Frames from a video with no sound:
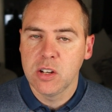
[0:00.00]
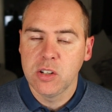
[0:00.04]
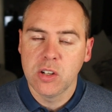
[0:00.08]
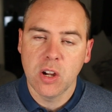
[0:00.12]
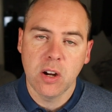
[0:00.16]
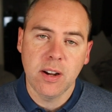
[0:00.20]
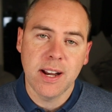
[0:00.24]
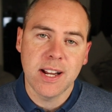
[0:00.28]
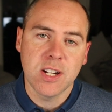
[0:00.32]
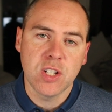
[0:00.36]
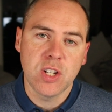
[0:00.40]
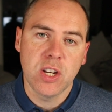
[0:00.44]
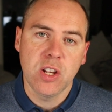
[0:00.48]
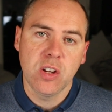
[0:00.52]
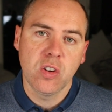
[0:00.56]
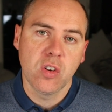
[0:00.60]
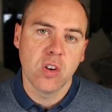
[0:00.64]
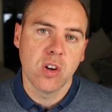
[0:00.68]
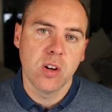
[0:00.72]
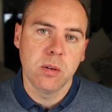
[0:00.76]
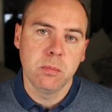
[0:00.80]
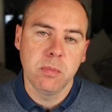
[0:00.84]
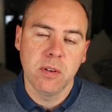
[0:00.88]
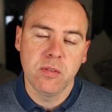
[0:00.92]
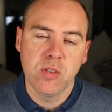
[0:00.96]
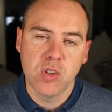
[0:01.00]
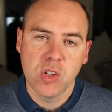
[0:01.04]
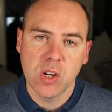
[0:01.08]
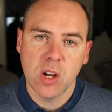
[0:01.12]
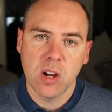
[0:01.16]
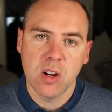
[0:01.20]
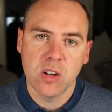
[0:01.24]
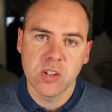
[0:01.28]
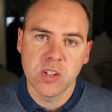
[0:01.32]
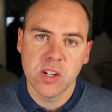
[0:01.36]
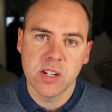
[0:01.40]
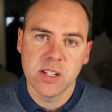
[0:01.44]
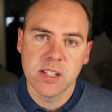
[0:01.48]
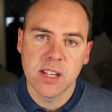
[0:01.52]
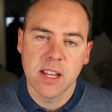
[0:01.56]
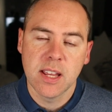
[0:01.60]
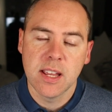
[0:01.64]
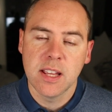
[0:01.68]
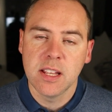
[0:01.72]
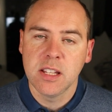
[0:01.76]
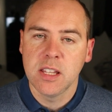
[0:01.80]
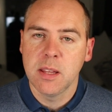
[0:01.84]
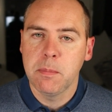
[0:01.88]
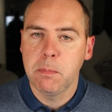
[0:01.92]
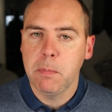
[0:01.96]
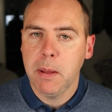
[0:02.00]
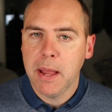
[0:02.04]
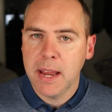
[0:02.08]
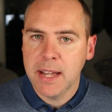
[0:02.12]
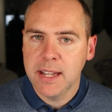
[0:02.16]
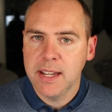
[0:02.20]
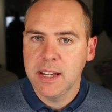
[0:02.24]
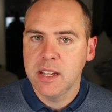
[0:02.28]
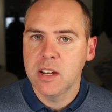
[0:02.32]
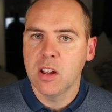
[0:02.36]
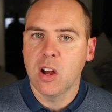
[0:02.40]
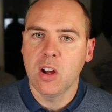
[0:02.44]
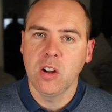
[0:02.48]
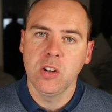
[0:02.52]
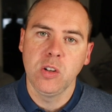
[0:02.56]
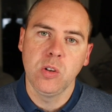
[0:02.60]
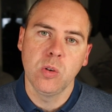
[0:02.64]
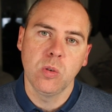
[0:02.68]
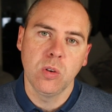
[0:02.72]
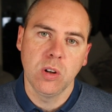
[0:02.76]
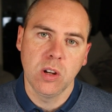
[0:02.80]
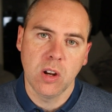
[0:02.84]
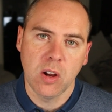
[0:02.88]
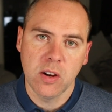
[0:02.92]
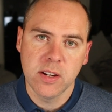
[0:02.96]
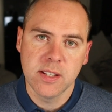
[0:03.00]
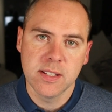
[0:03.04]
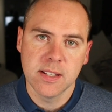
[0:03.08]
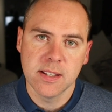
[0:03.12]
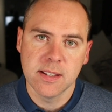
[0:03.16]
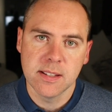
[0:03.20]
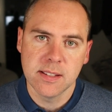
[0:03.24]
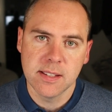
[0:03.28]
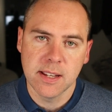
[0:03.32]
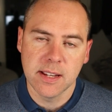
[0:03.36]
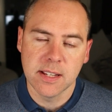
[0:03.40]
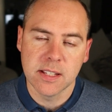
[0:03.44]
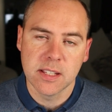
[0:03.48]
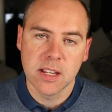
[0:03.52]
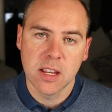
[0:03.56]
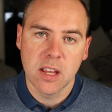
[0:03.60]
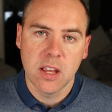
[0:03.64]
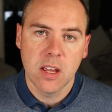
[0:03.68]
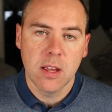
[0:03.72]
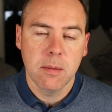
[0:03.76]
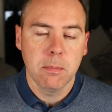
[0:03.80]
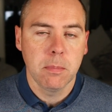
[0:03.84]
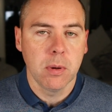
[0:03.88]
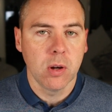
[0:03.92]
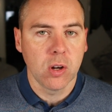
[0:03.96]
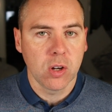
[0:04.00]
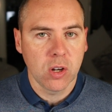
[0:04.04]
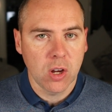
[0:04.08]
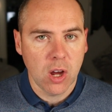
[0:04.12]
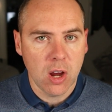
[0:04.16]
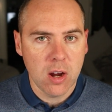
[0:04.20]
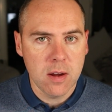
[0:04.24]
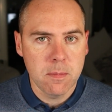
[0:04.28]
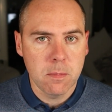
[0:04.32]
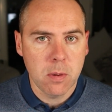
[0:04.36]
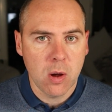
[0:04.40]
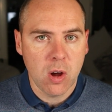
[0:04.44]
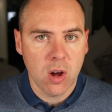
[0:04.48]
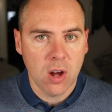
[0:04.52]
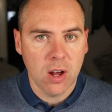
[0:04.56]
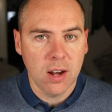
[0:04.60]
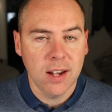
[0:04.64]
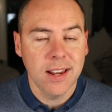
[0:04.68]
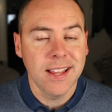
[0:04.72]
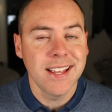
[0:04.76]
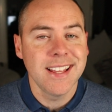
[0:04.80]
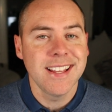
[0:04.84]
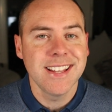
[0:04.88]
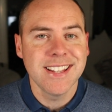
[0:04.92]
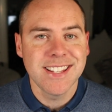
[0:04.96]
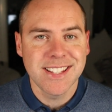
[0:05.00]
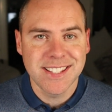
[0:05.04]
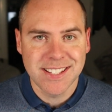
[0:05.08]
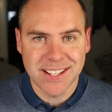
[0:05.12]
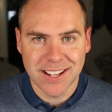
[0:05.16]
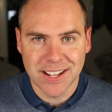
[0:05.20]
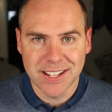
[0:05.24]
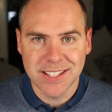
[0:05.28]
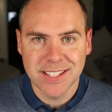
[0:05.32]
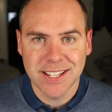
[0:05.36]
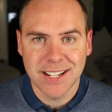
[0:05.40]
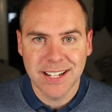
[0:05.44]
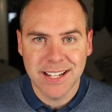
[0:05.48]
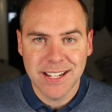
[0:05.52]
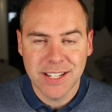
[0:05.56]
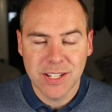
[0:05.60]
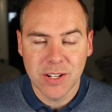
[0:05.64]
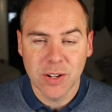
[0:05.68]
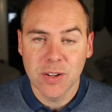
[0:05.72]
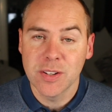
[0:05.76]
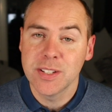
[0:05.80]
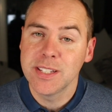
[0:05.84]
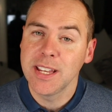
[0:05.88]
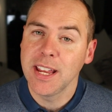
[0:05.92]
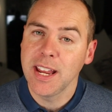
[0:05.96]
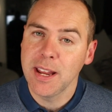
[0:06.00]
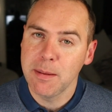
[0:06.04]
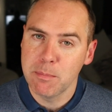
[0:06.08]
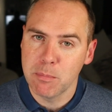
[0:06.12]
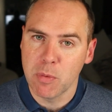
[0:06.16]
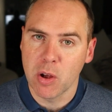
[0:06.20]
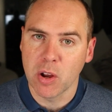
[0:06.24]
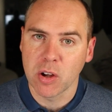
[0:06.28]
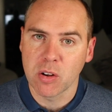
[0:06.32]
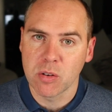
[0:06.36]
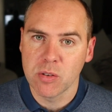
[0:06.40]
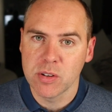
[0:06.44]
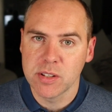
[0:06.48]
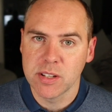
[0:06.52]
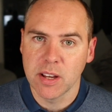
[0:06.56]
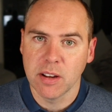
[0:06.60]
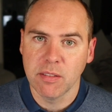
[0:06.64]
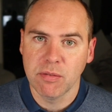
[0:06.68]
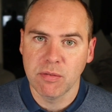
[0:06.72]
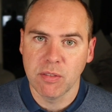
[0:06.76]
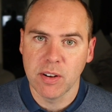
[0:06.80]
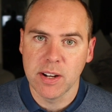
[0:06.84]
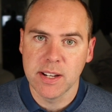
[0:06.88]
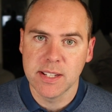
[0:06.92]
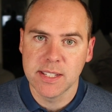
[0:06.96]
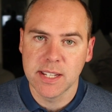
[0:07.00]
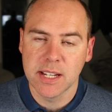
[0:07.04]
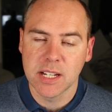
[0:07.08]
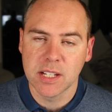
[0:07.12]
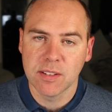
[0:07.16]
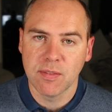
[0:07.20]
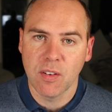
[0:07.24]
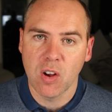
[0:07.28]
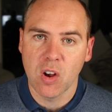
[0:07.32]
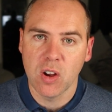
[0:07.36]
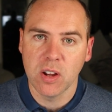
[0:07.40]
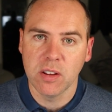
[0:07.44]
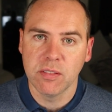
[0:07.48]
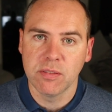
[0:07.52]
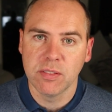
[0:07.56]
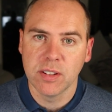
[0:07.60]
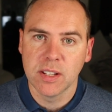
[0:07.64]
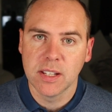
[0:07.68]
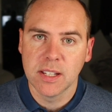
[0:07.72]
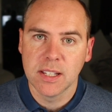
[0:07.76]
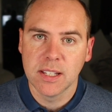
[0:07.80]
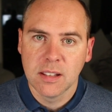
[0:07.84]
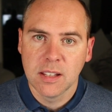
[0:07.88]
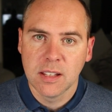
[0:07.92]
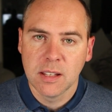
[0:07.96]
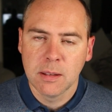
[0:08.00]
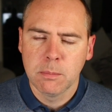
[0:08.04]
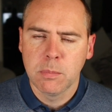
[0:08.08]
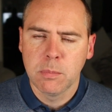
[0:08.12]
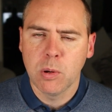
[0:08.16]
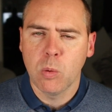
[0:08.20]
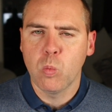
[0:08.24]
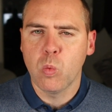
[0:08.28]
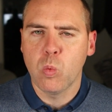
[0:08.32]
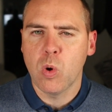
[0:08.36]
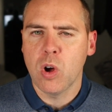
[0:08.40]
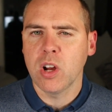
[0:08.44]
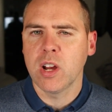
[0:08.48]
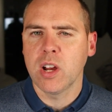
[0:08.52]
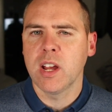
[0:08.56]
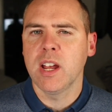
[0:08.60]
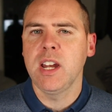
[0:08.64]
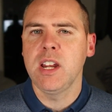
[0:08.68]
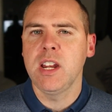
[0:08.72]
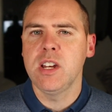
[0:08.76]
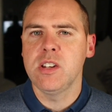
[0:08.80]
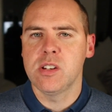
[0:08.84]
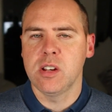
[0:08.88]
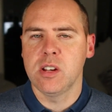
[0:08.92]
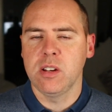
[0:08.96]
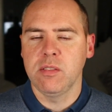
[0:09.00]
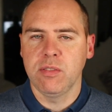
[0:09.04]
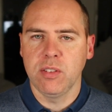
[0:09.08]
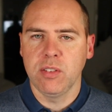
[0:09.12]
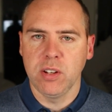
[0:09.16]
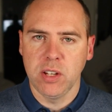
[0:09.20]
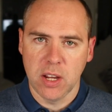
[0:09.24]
don't actually come with charges depending on your licenses, but Copilot certainly does in Microsoft three sixty-five. But what can it do for